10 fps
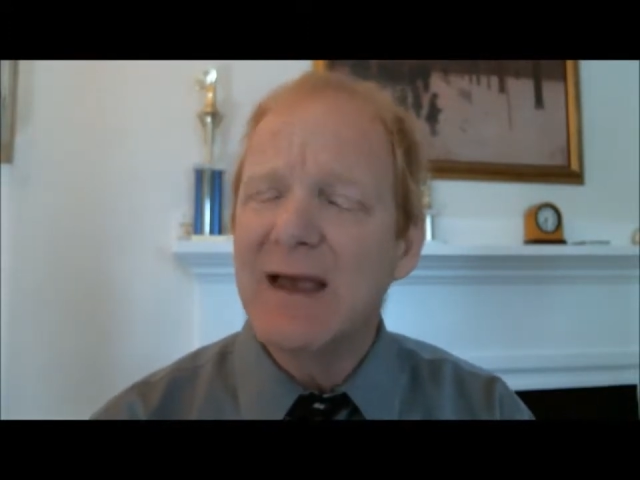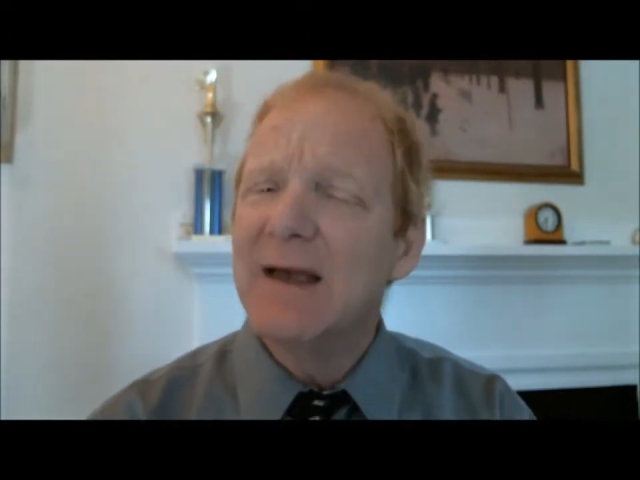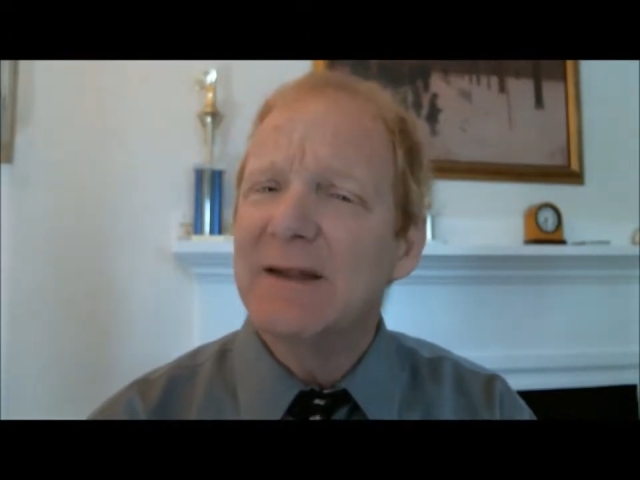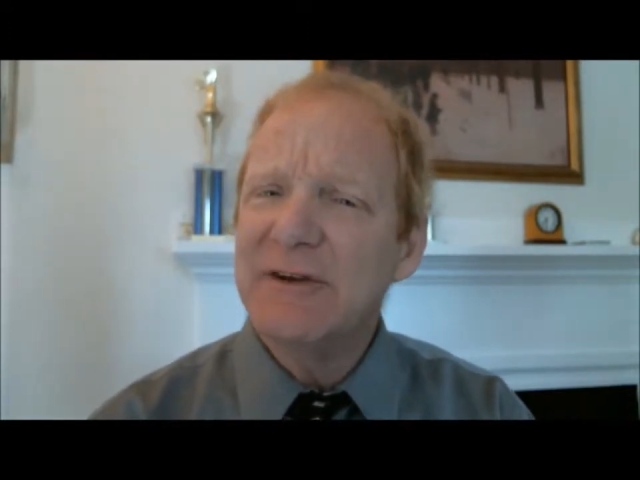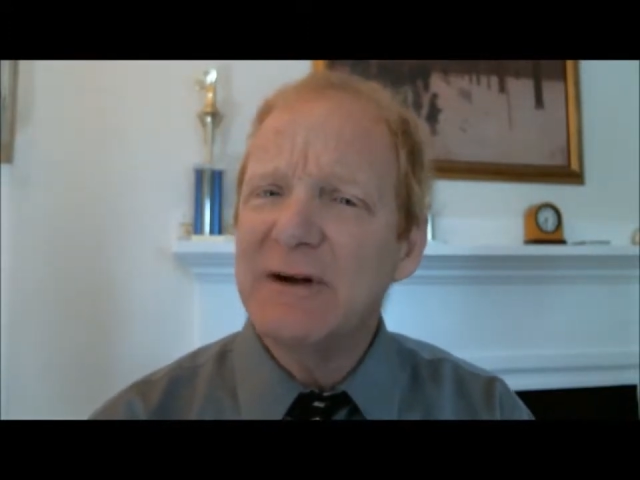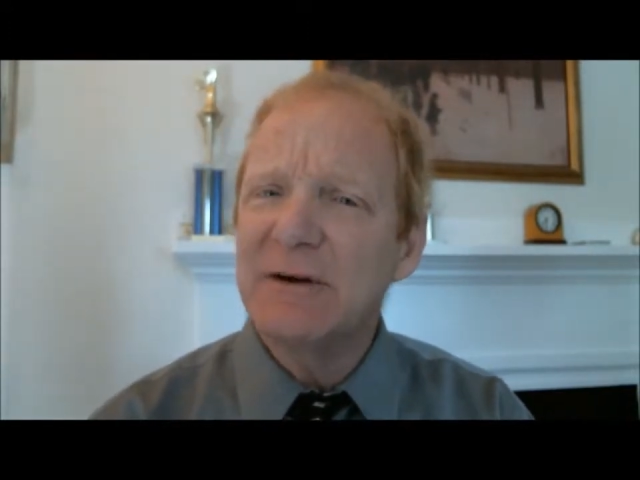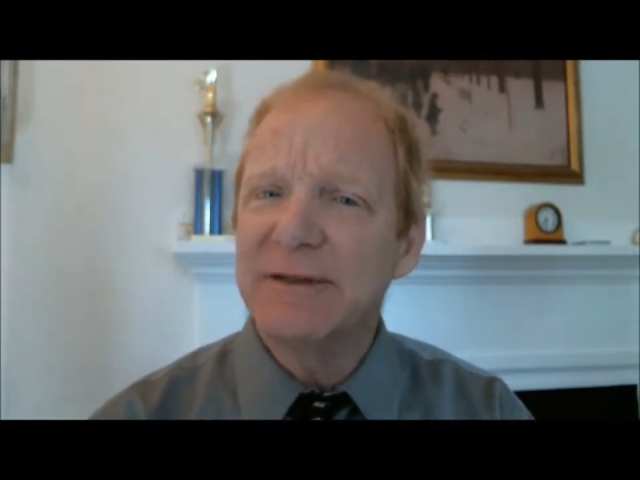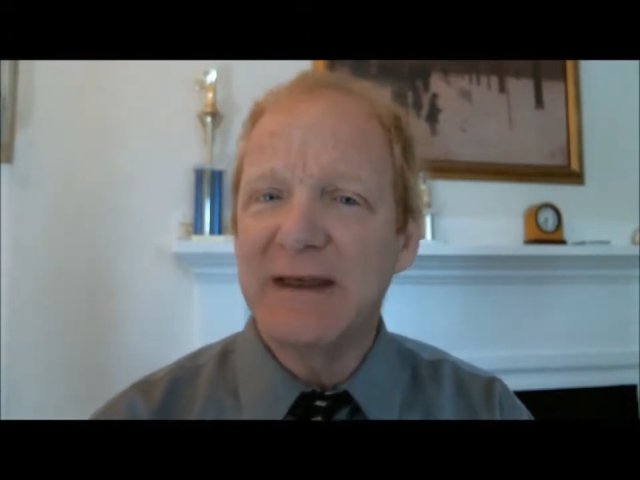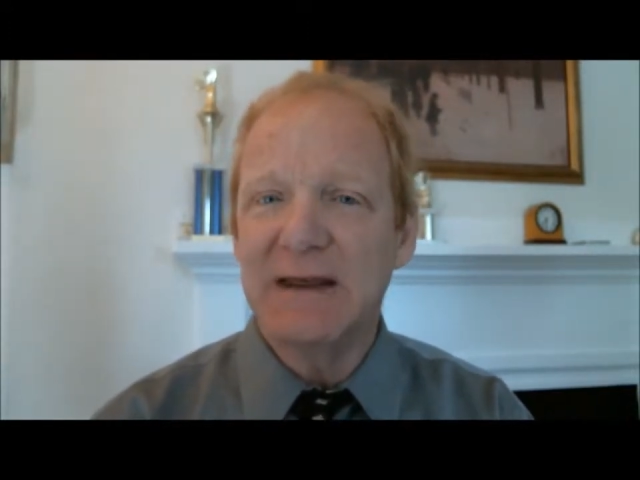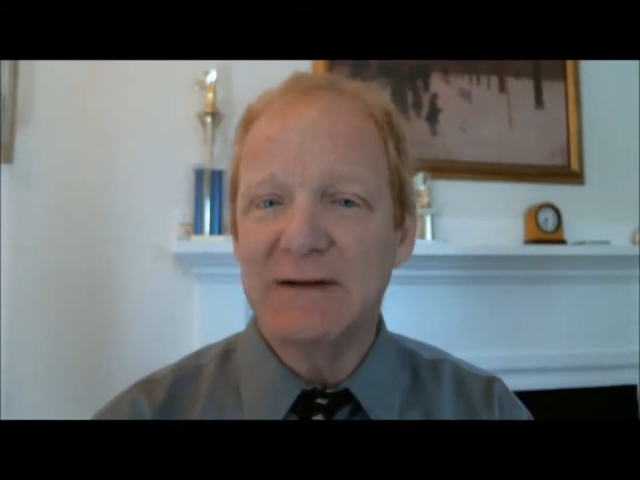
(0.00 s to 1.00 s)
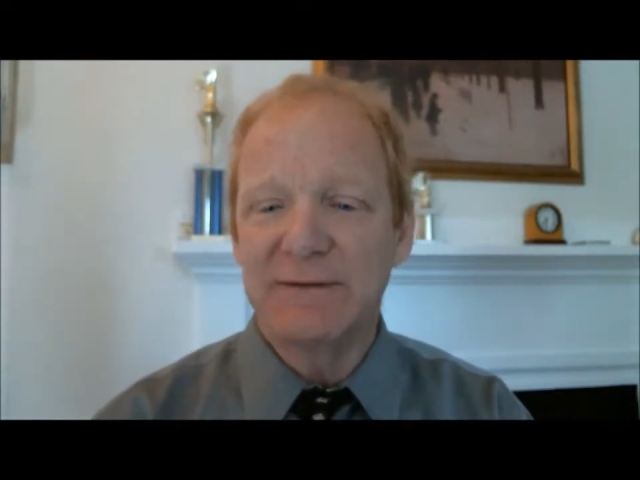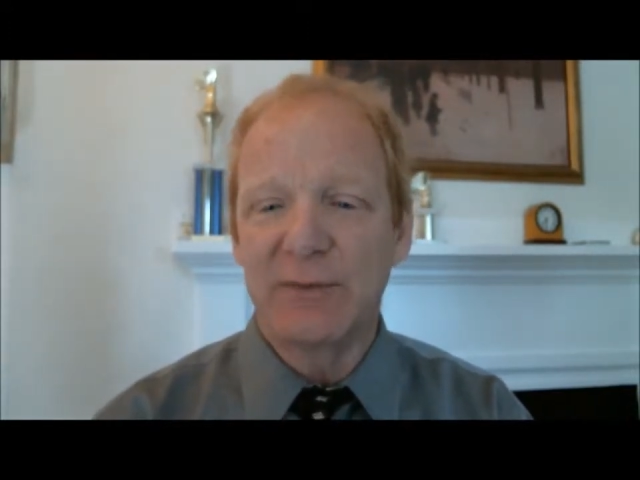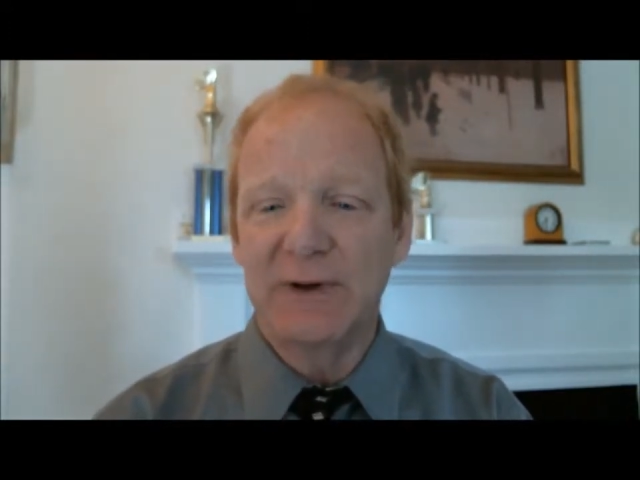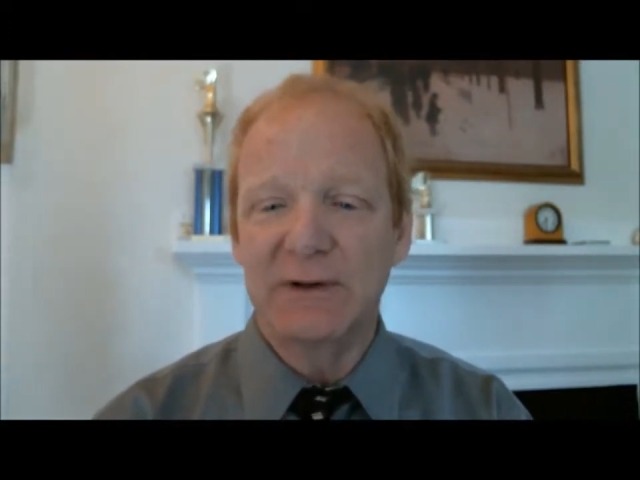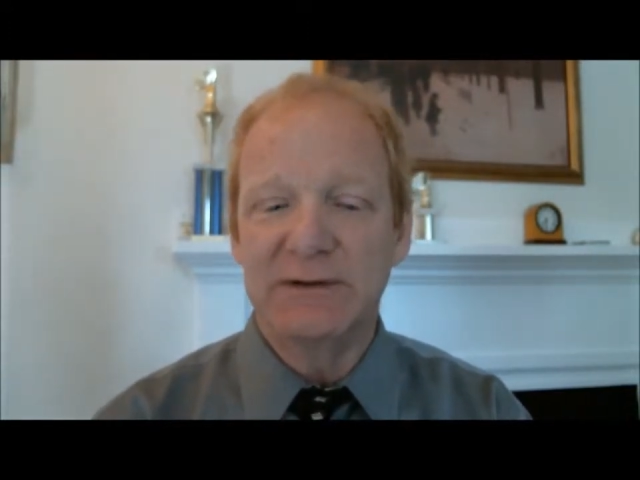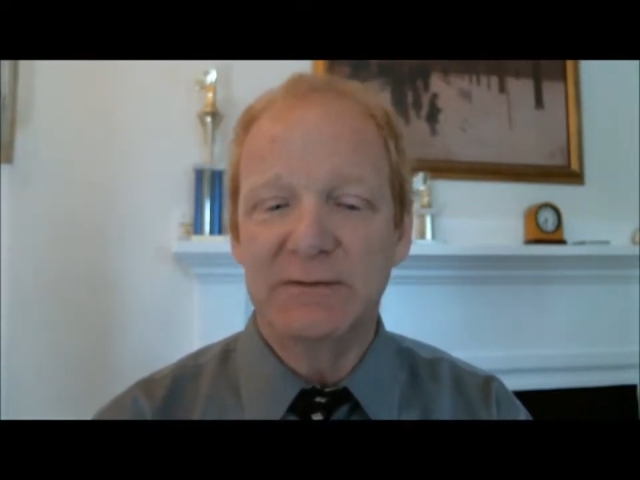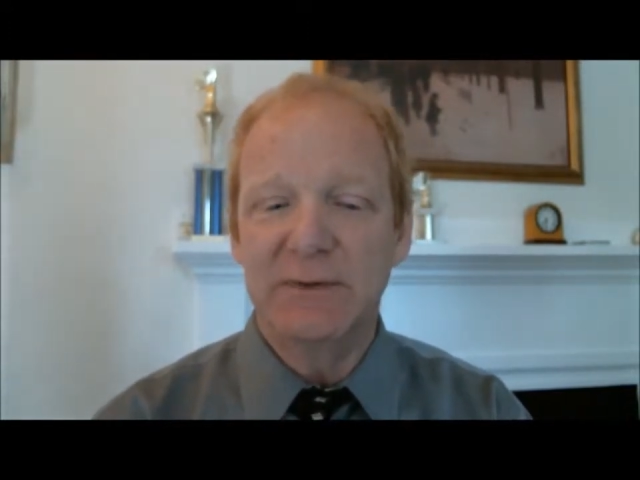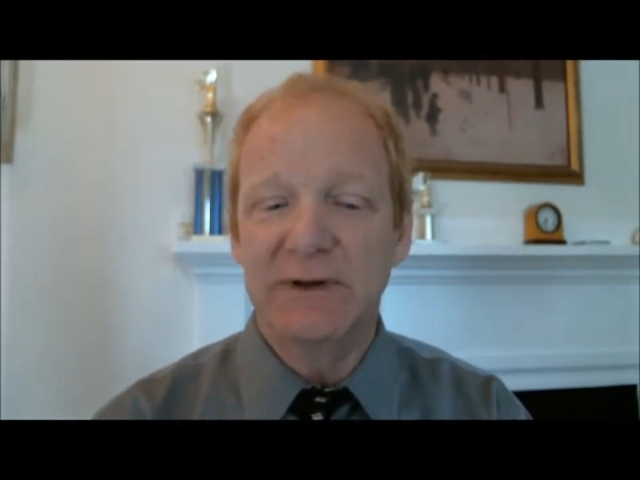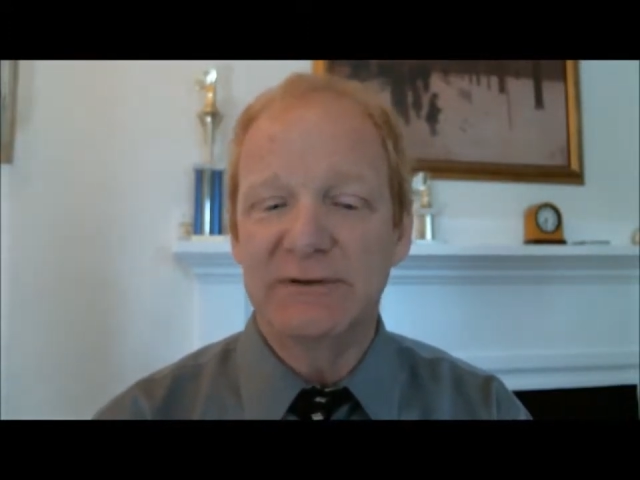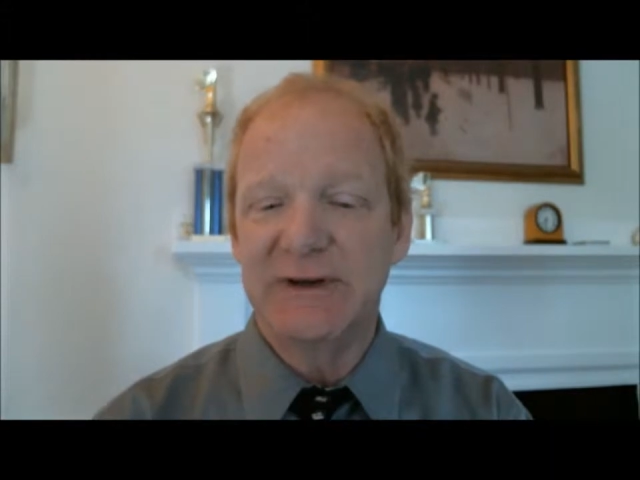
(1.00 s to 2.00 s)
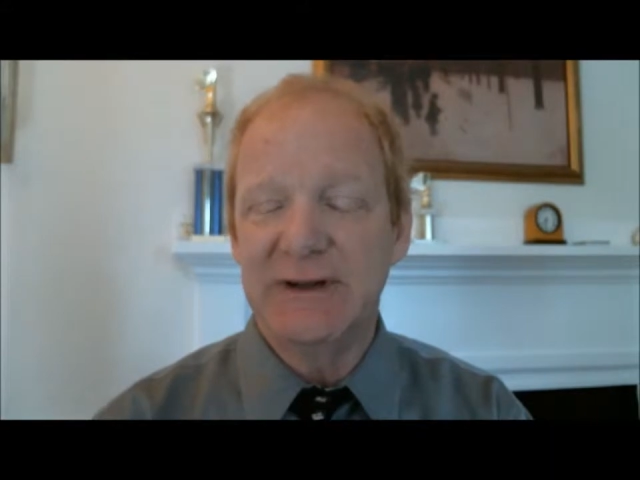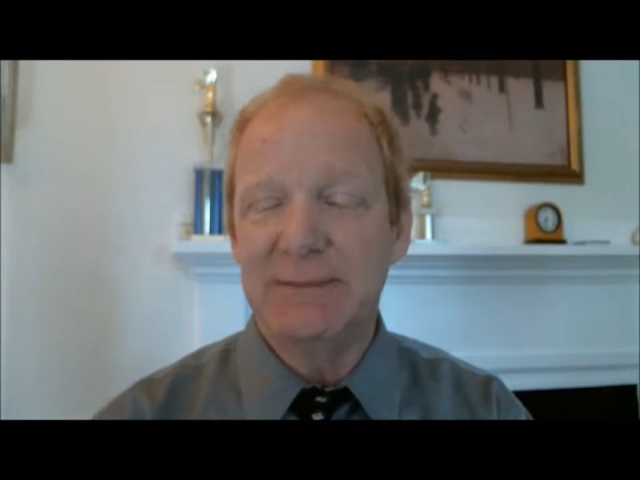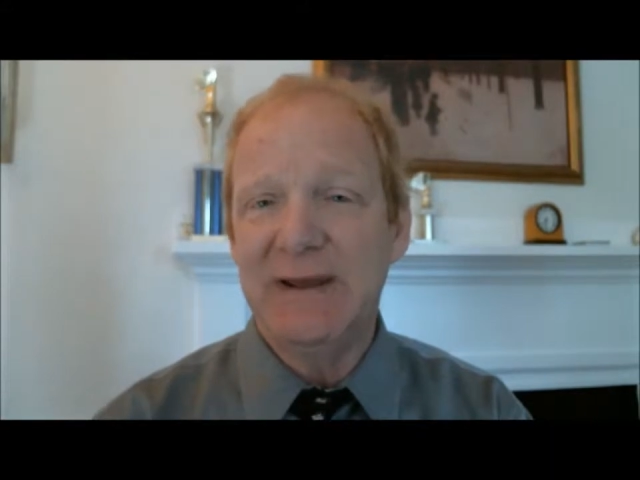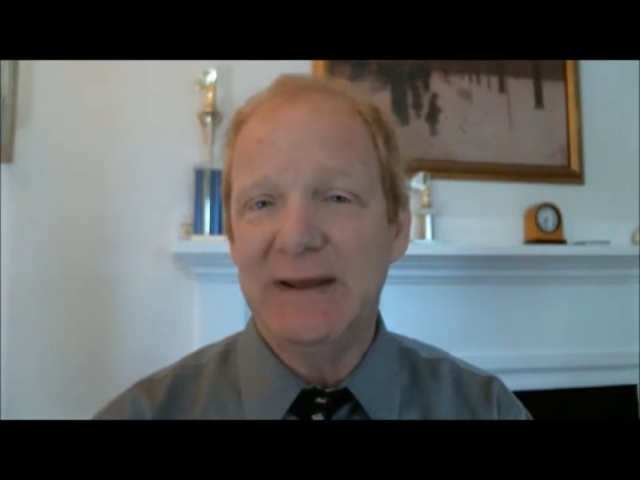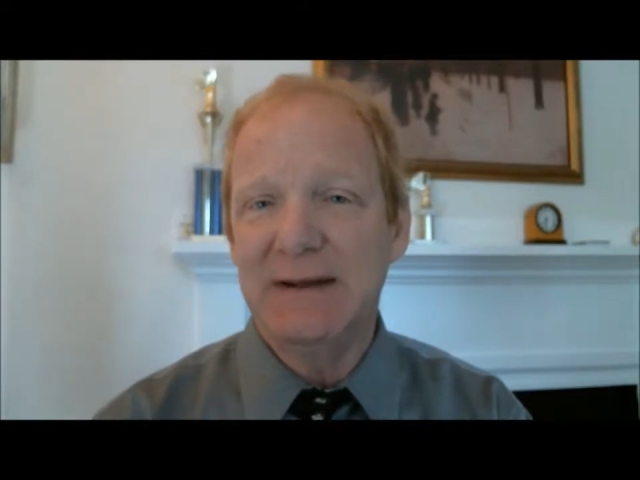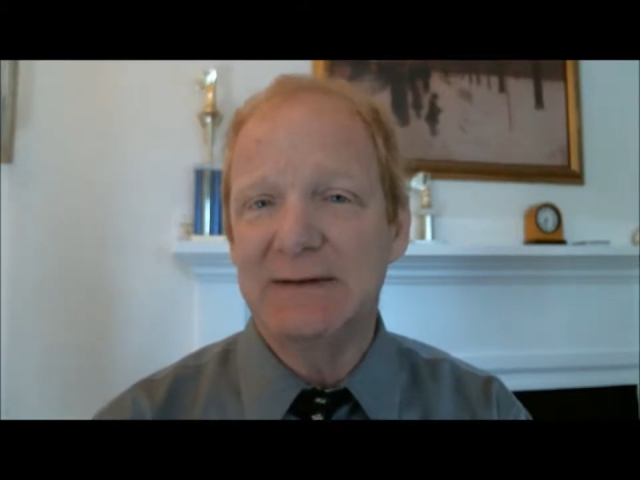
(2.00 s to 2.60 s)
The general thinking for real GDP